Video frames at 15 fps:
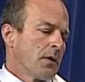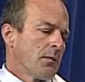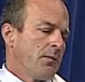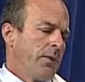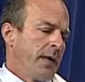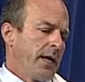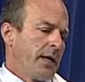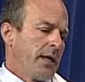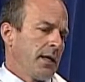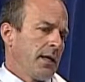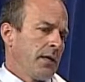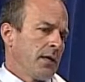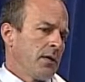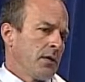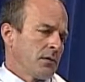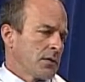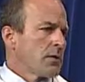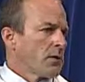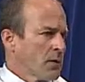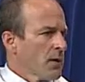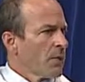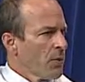but there's,
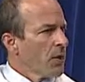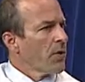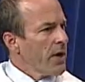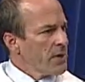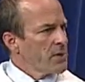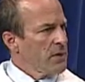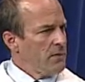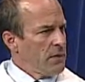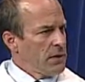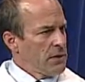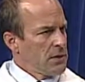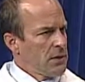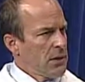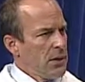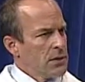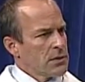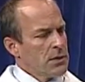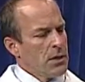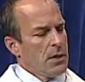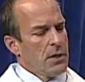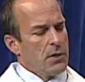there's a progression of these things.